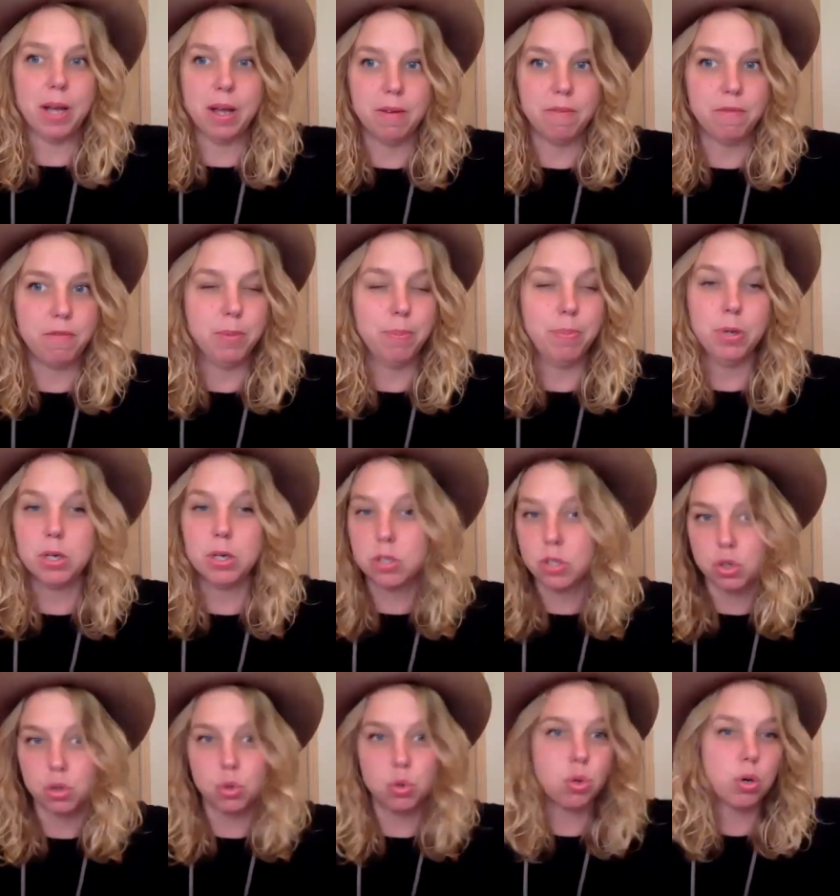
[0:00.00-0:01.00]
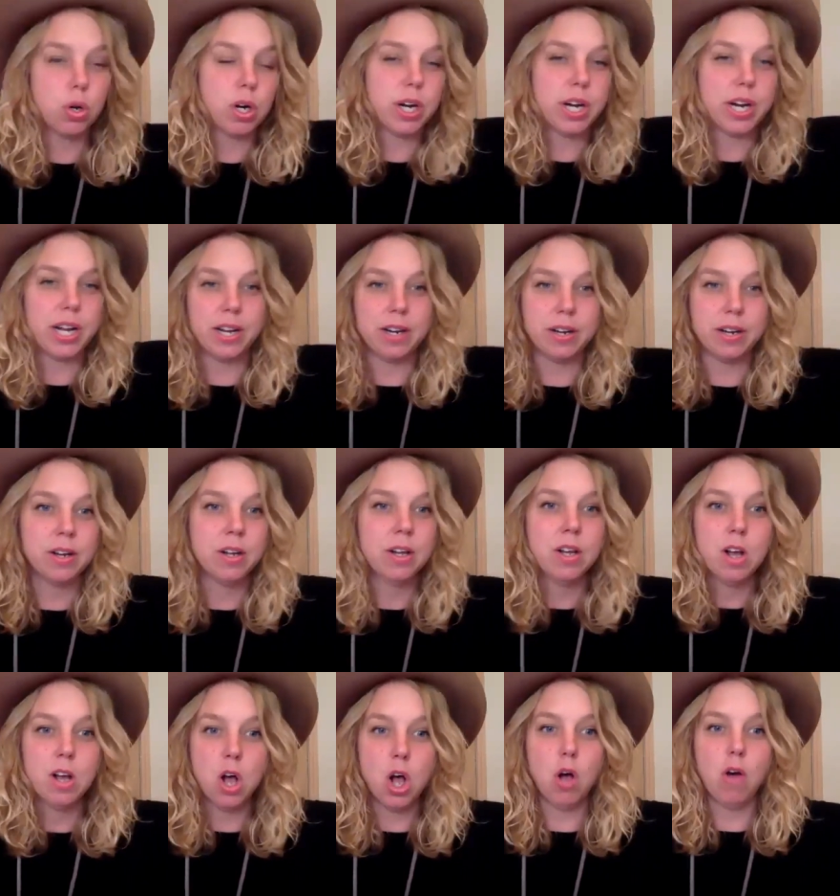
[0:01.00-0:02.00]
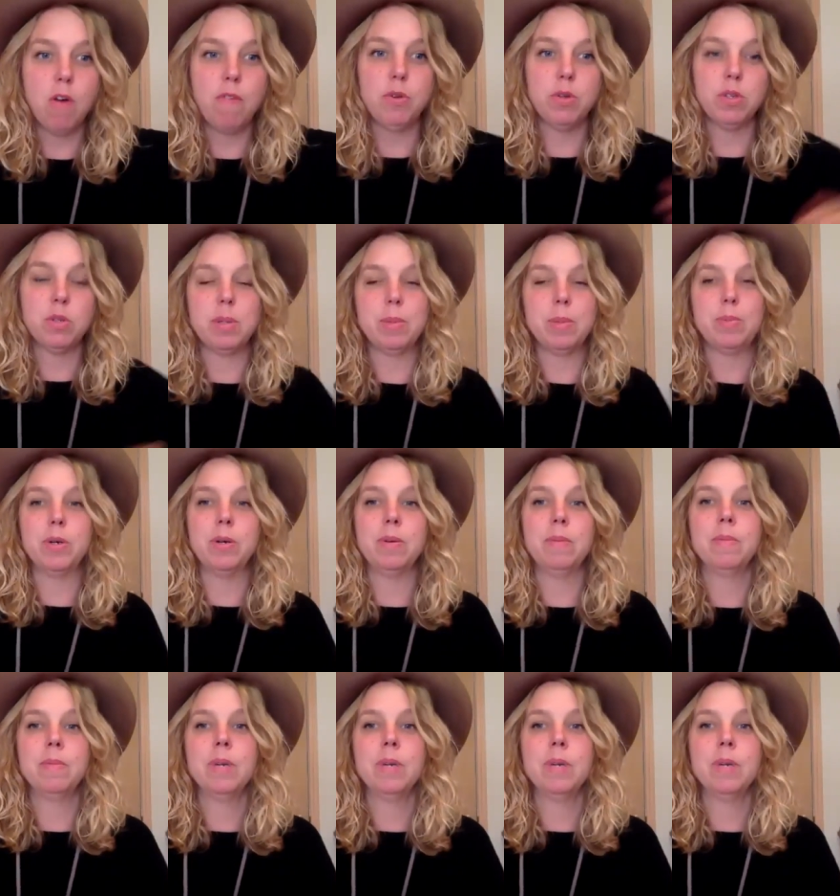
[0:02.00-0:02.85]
of the bookstore and all those people?